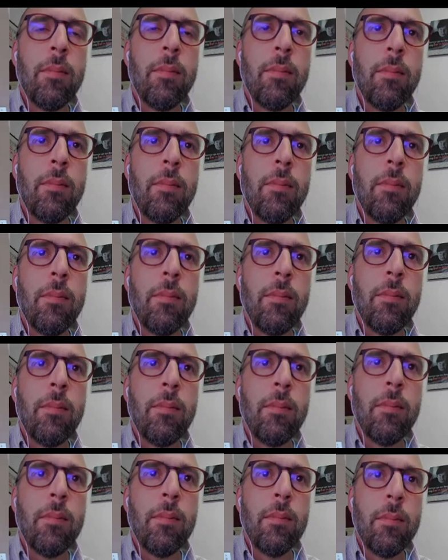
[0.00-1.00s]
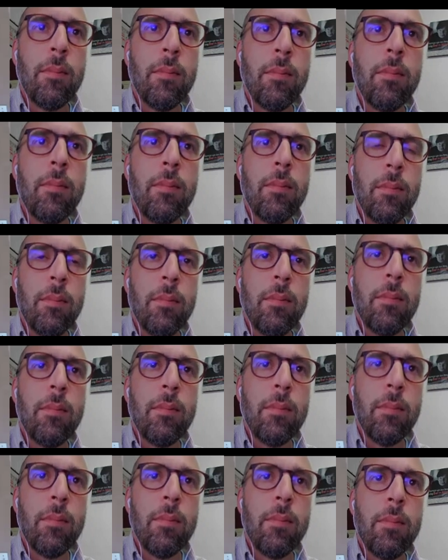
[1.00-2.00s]

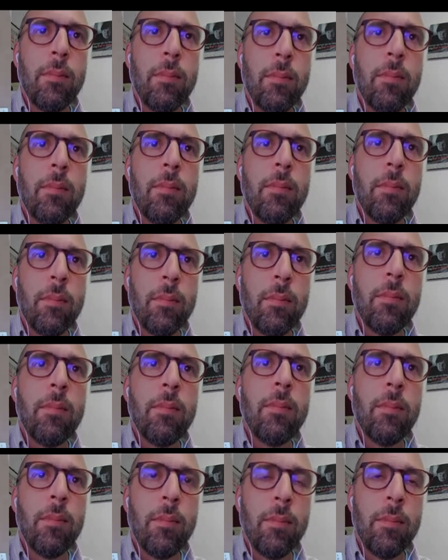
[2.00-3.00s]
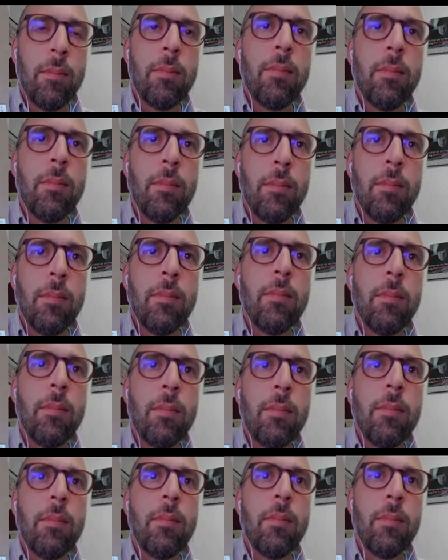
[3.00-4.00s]

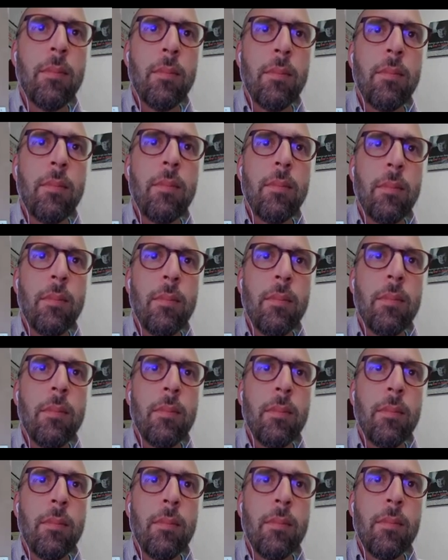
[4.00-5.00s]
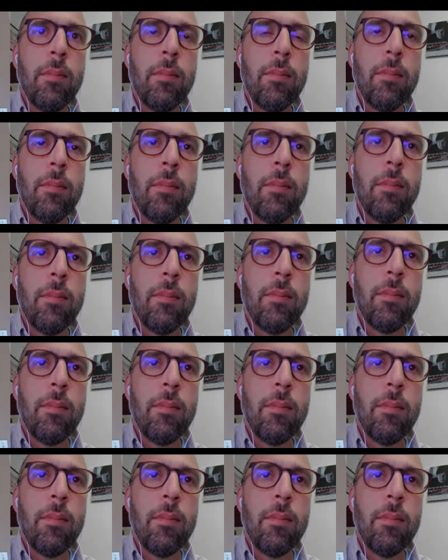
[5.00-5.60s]
[no speech]